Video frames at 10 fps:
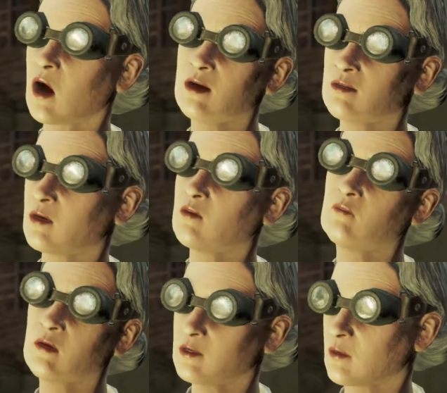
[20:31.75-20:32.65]
walks
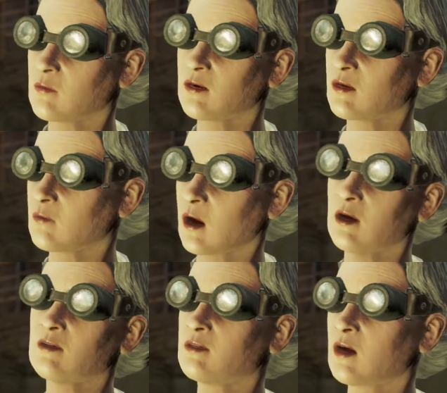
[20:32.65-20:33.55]
invisibly
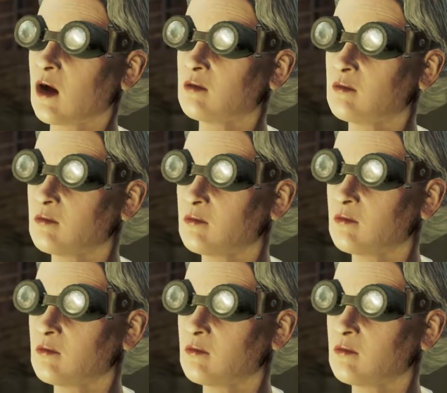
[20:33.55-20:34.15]
amongst us,